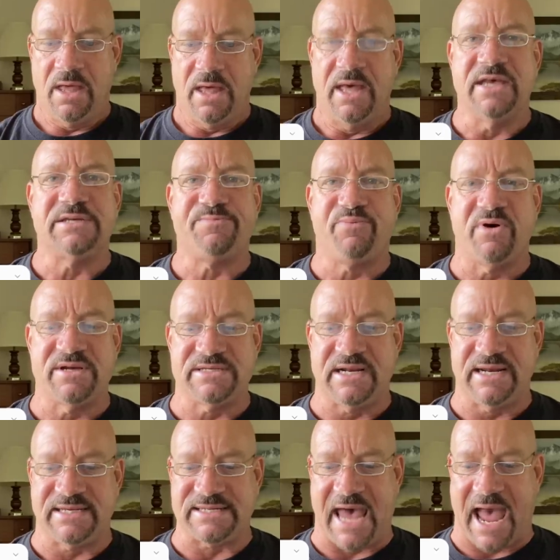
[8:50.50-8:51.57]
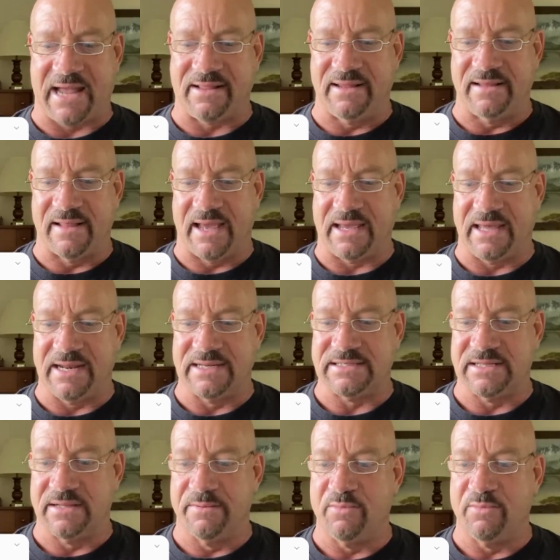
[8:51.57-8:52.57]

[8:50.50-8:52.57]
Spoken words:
Is prison exactly like it is in the